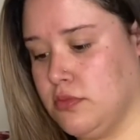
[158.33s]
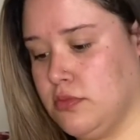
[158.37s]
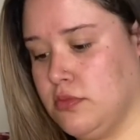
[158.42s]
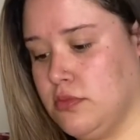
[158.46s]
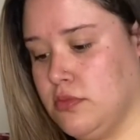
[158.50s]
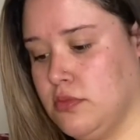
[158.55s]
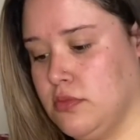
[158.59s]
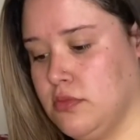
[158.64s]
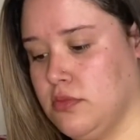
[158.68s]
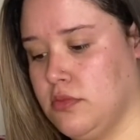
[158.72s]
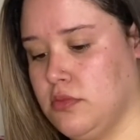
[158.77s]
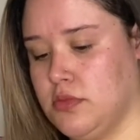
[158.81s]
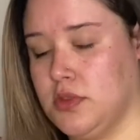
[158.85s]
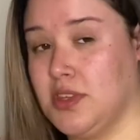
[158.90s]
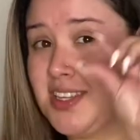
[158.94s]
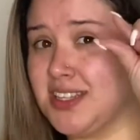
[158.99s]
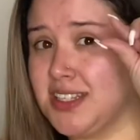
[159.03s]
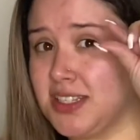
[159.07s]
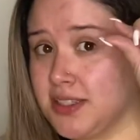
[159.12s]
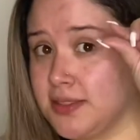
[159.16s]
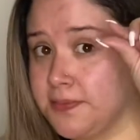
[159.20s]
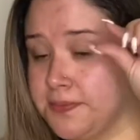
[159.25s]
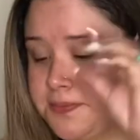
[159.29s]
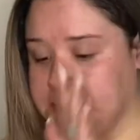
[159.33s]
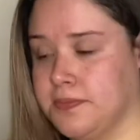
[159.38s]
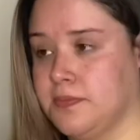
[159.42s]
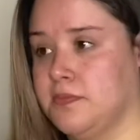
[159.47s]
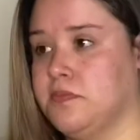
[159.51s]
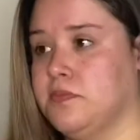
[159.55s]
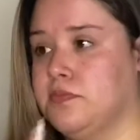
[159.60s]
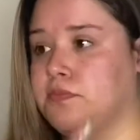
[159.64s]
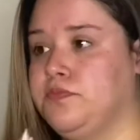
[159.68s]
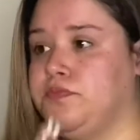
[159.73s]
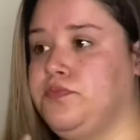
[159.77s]
I'm going to put a
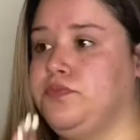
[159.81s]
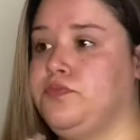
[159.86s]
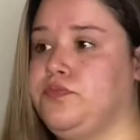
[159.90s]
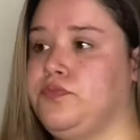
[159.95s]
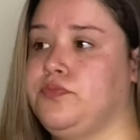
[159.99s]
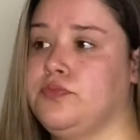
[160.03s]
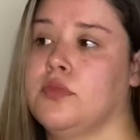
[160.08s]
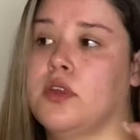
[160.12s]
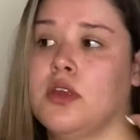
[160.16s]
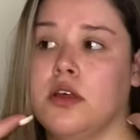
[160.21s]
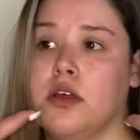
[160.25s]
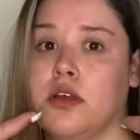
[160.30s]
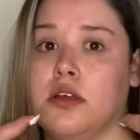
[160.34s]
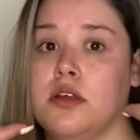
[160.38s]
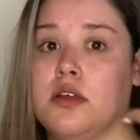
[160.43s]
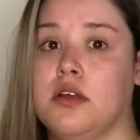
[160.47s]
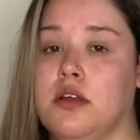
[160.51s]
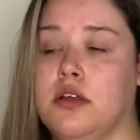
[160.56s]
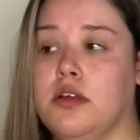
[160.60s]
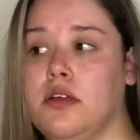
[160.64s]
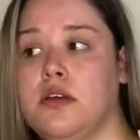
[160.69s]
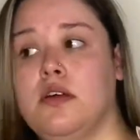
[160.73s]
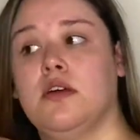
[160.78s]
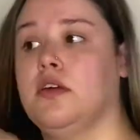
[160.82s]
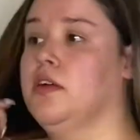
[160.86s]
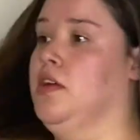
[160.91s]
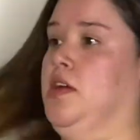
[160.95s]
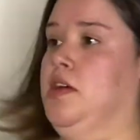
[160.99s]
dime size on my hands,